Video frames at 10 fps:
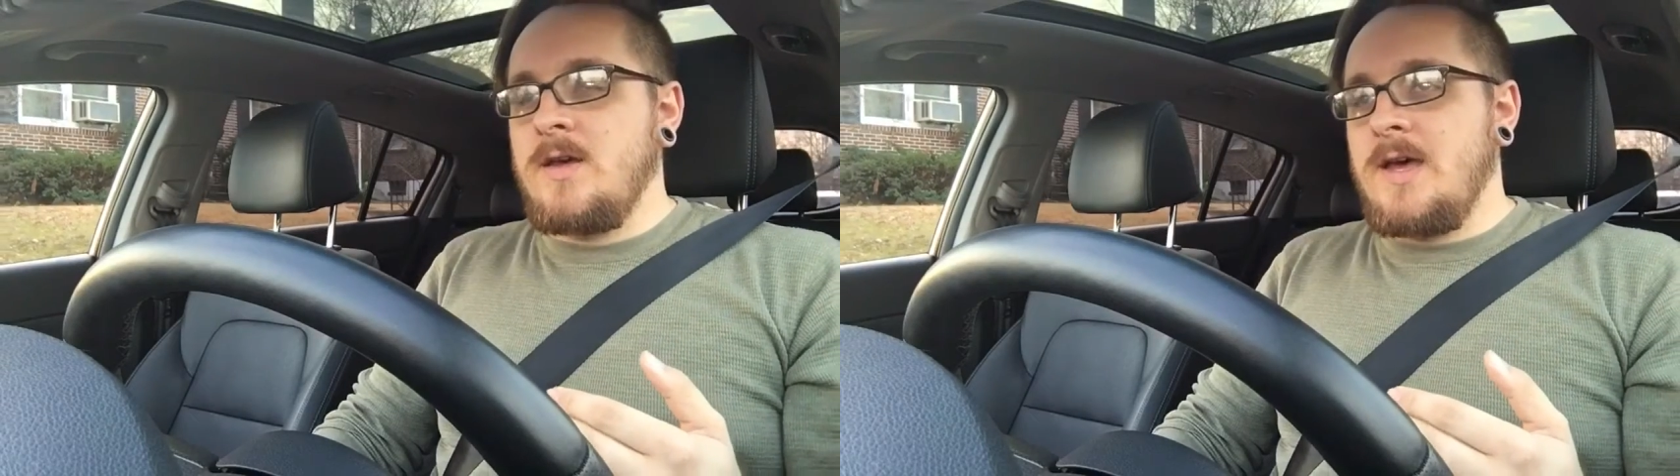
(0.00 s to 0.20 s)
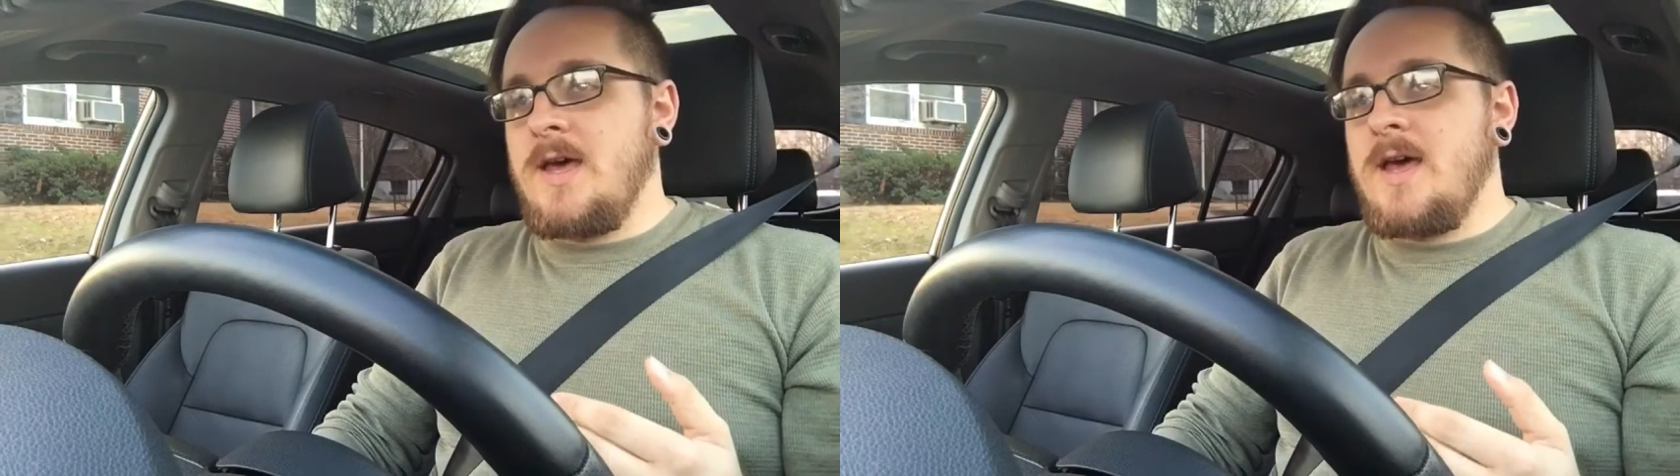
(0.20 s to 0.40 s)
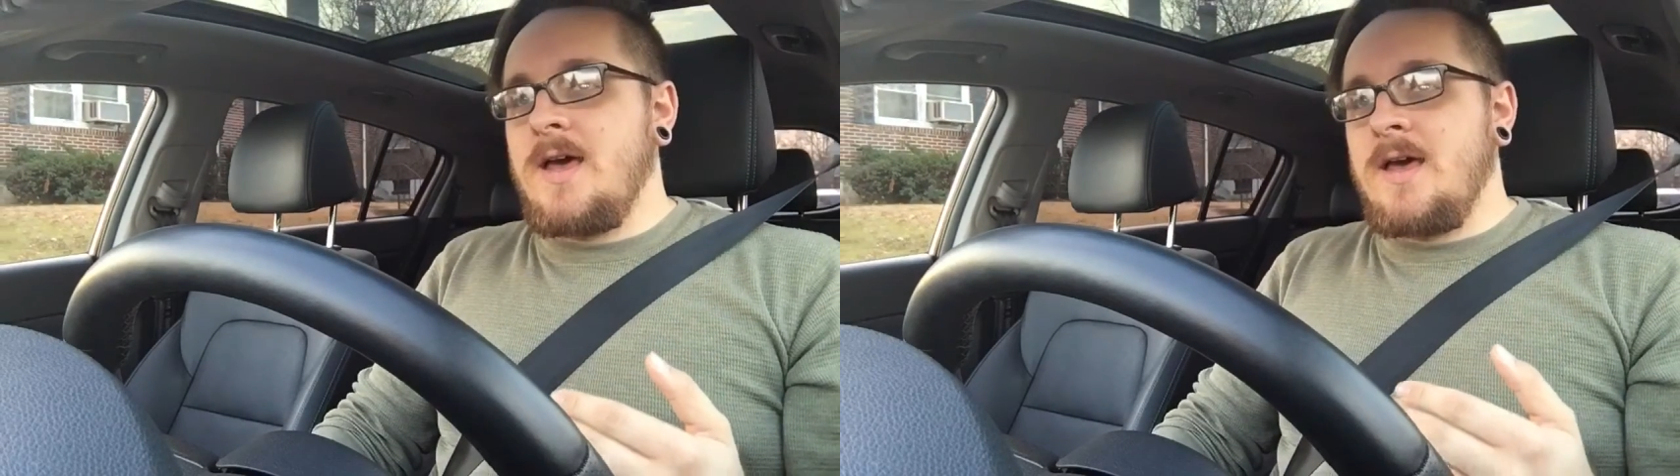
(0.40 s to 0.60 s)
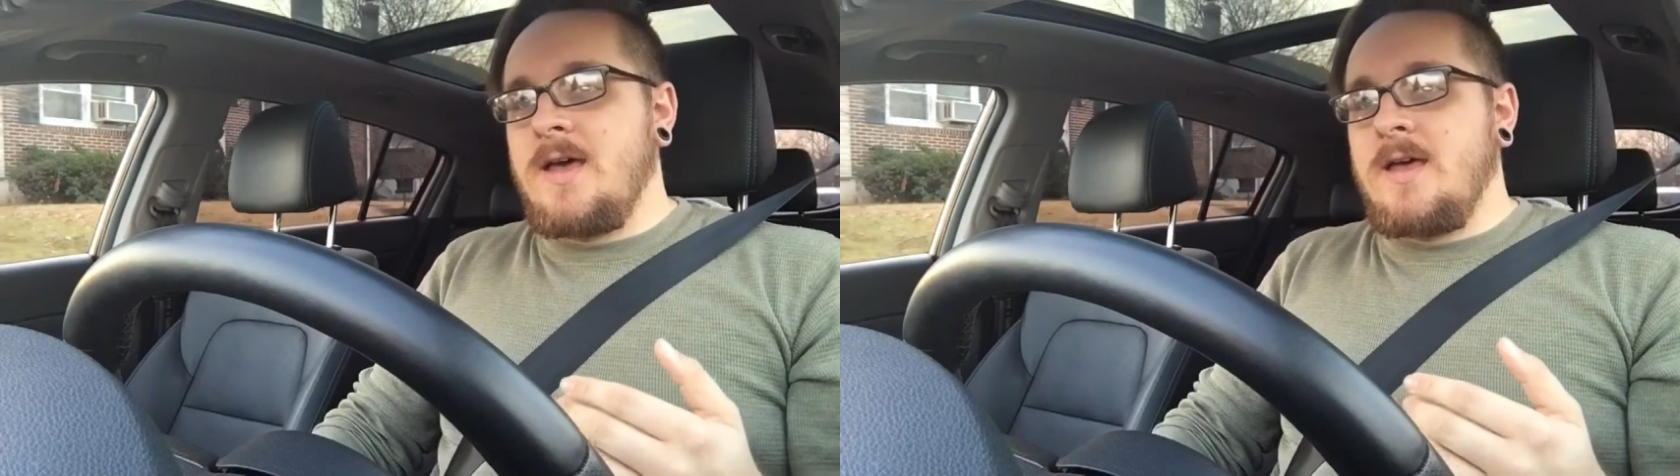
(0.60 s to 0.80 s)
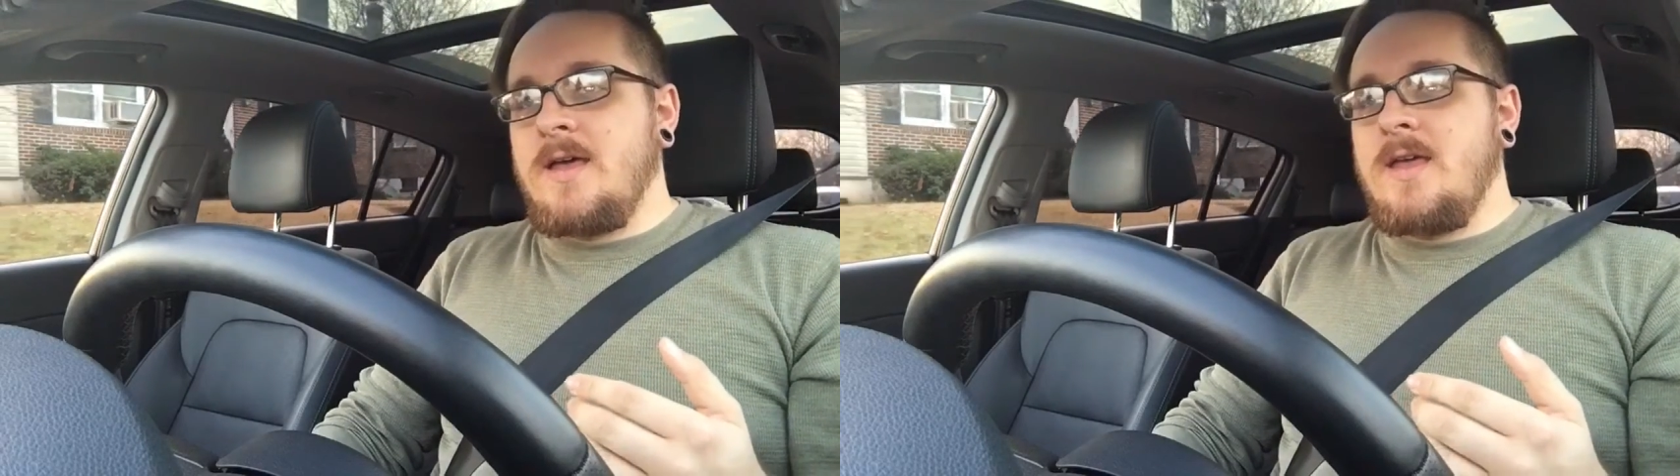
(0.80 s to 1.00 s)

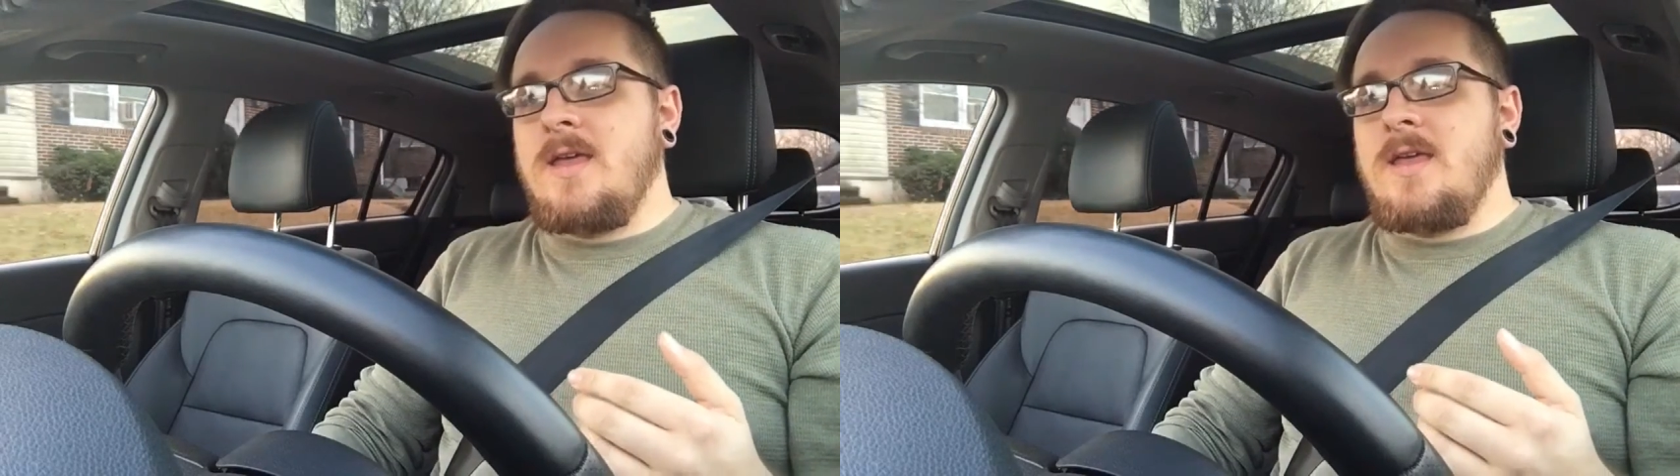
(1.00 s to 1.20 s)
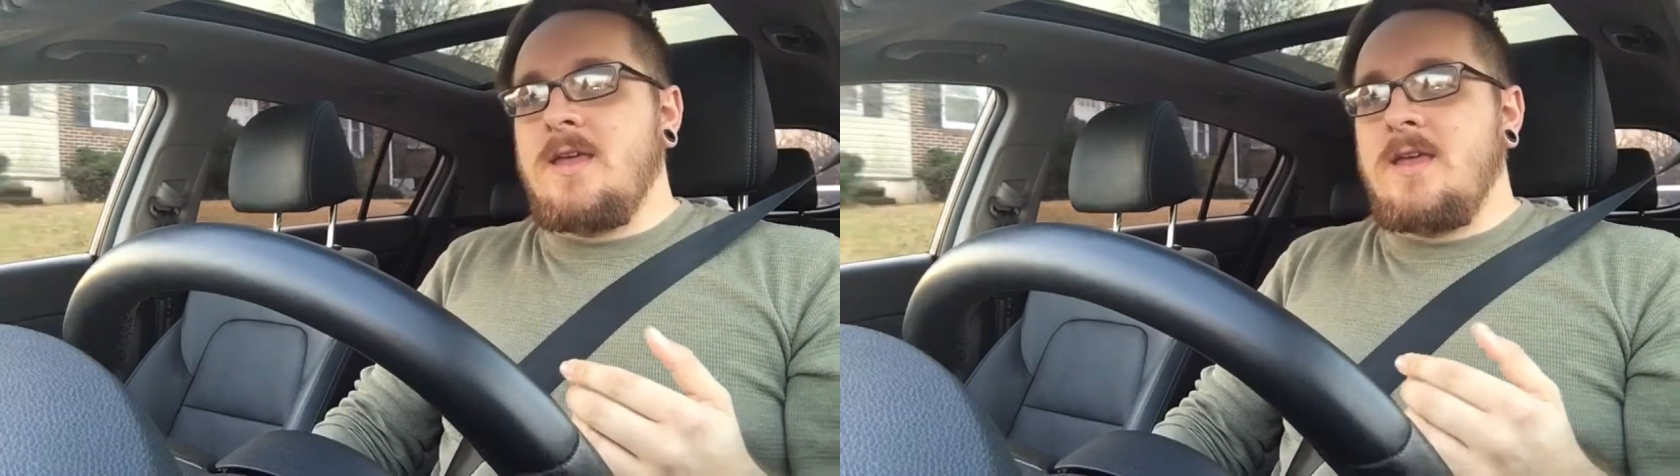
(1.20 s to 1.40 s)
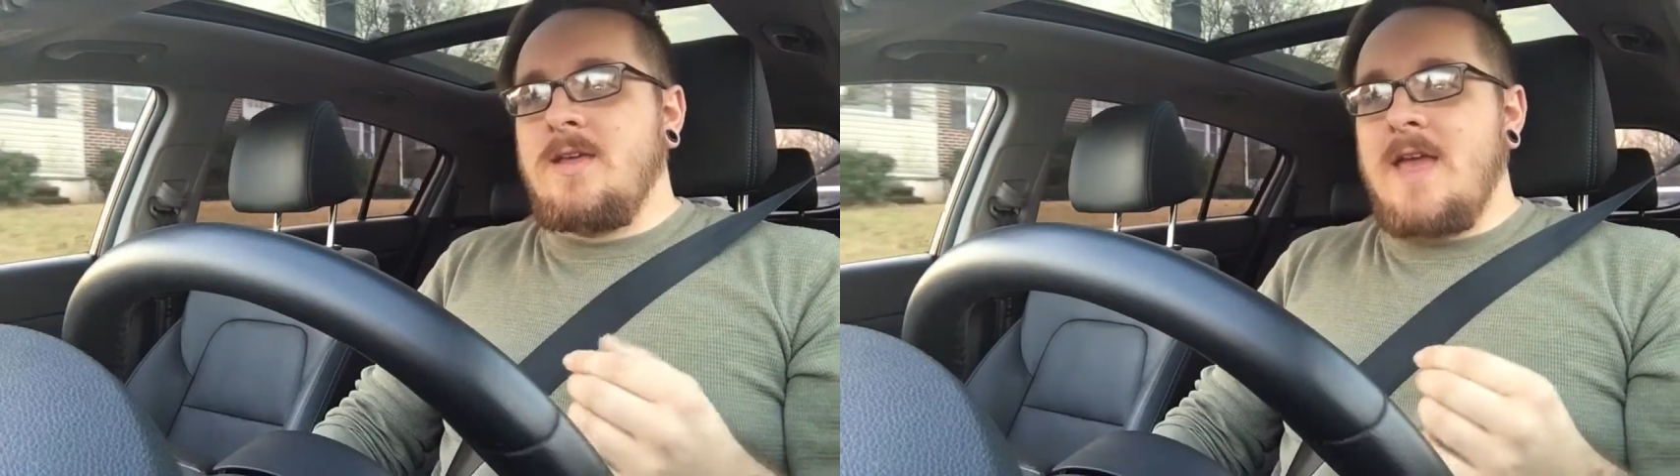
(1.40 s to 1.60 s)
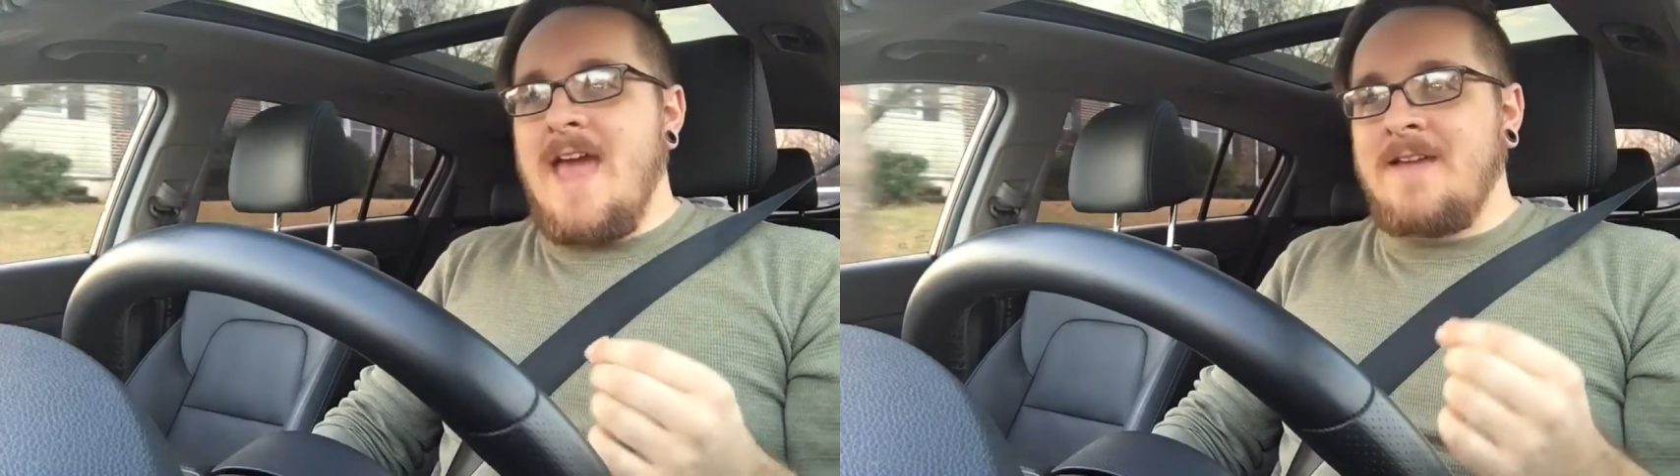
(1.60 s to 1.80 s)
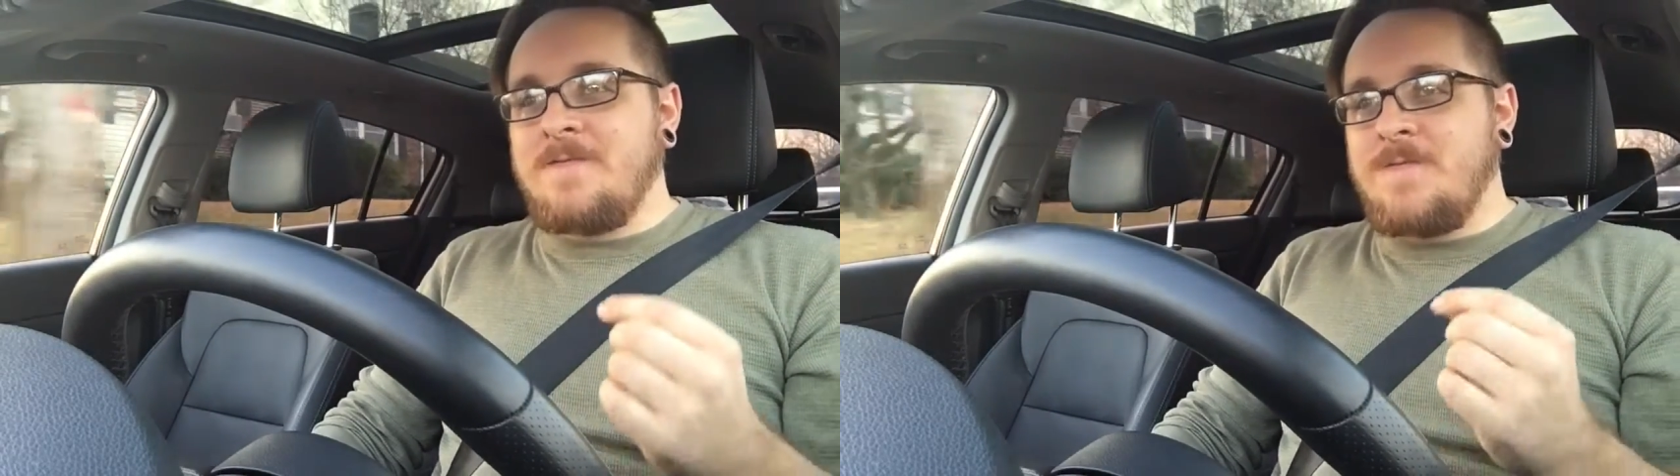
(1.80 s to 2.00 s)

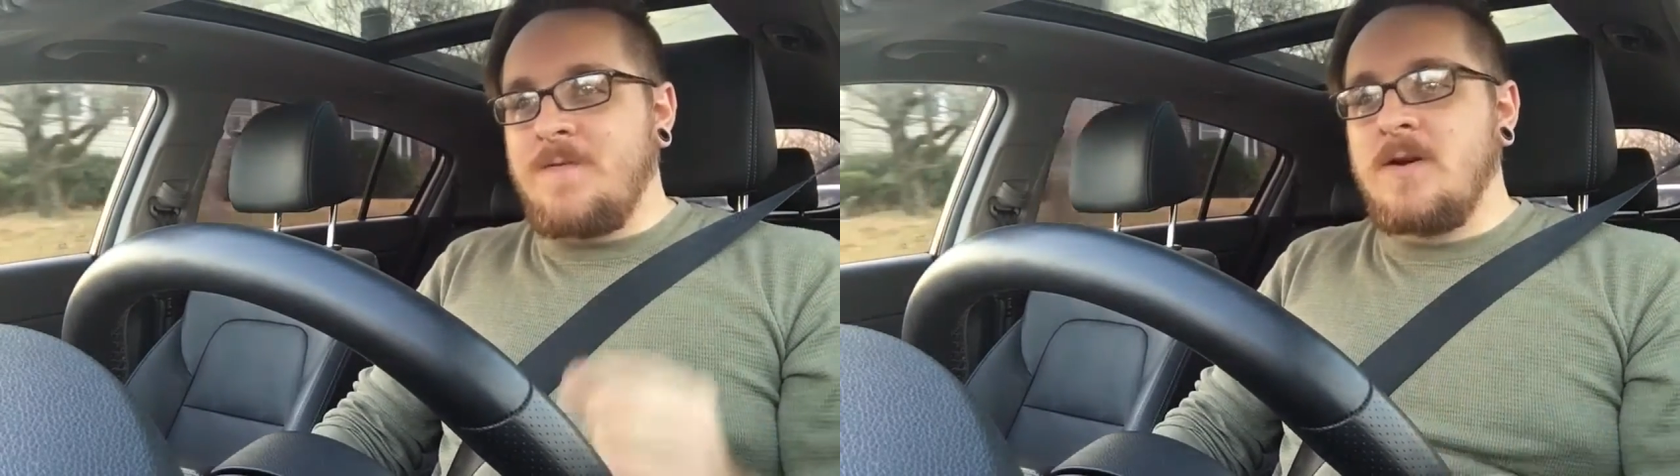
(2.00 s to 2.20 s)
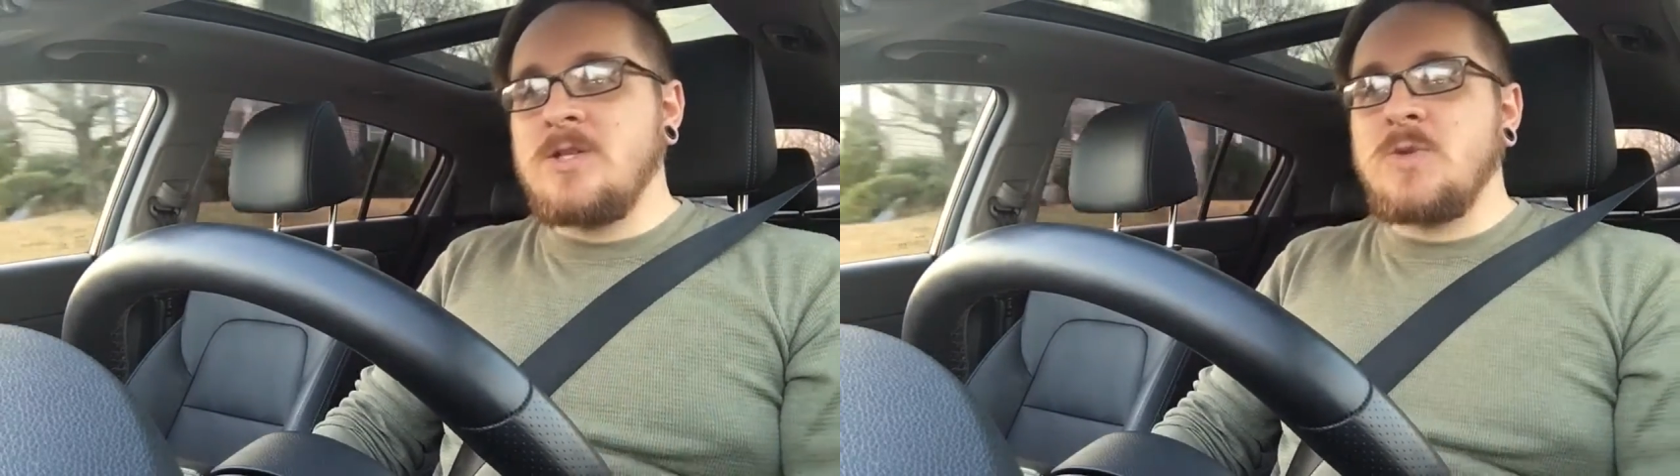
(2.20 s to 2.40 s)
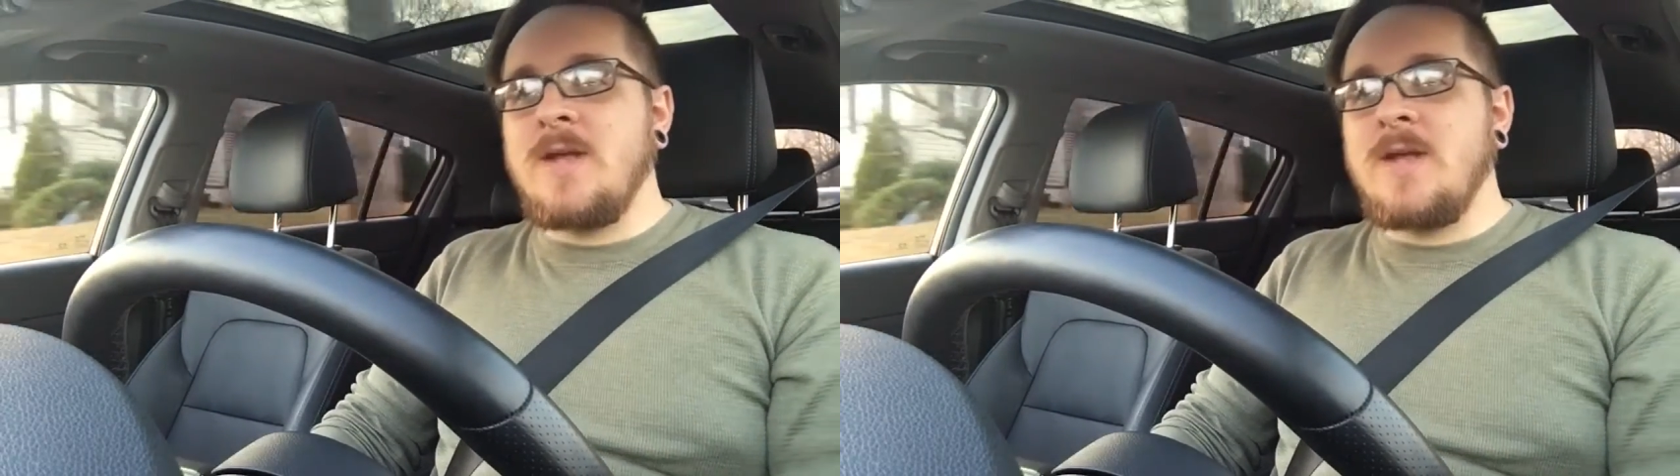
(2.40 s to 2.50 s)
At first,